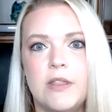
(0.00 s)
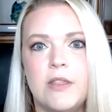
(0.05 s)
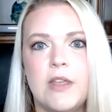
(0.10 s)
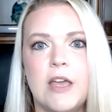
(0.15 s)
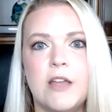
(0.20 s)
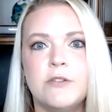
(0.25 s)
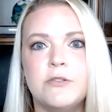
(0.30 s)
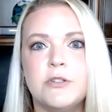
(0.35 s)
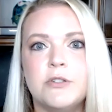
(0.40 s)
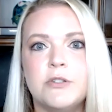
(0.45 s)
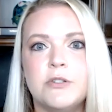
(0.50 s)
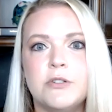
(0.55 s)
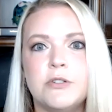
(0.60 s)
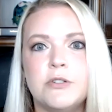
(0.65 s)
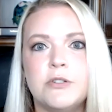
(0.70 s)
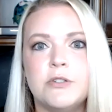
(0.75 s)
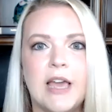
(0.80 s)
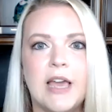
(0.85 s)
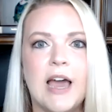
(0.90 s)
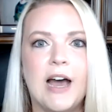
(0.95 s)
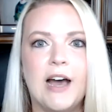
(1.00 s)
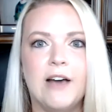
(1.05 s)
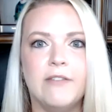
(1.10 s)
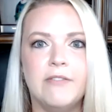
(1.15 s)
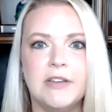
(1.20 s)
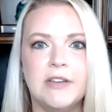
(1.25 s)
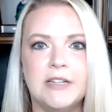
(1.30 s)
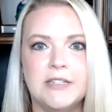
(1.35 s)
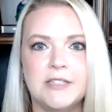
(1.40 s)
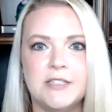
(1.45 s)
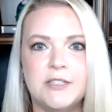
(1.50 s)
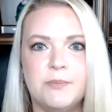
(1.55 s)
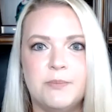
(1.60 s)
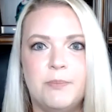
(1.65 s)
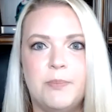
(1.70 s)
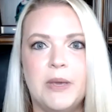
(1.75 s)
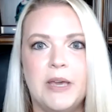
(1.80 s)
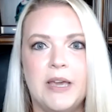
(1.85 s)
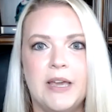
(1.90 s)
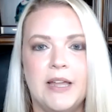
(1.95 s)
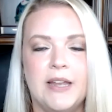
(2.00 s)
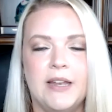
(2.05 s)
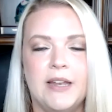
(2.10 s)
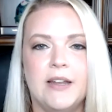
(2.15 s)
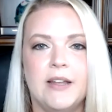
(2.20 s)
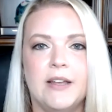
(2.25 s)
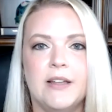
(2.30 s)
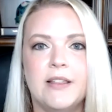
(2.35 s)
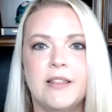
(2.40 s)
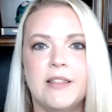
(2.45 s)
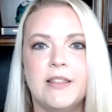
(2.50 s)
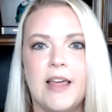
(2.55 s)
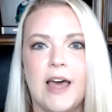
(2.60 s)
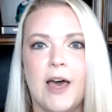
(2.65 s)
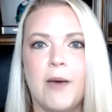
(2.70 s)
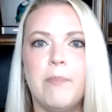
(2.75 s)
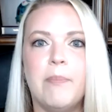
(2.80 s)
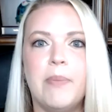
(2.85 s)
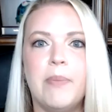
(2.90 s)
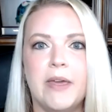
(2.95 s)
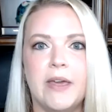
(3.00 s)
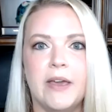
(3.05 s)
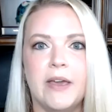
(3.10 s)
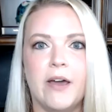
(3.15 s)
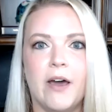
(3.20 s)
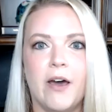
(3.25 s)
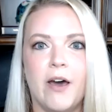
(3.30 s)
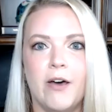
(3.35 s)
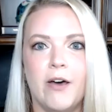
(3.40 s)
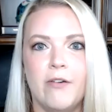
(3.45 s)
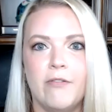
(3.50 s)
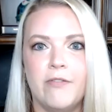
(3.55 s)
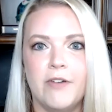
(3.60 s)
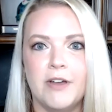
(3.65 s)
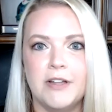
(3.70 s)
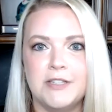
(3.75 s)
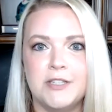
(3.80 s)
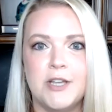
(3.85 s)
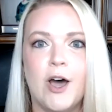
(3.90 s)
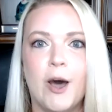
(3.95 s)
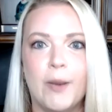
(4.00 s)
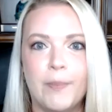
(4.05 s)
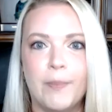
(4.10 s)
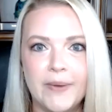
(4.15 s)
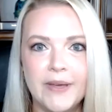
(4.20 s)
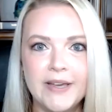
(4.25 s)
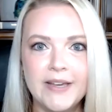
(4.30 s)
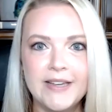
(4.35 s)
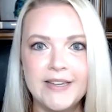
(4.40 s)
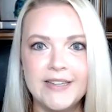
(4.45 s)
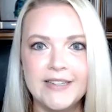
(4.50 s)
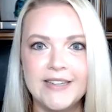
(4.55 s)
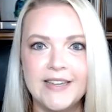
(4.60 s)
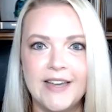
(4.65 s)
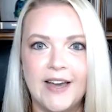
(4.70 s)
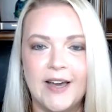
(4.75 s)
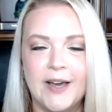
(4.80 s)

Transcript: interest rates really haven't been that big of a topic.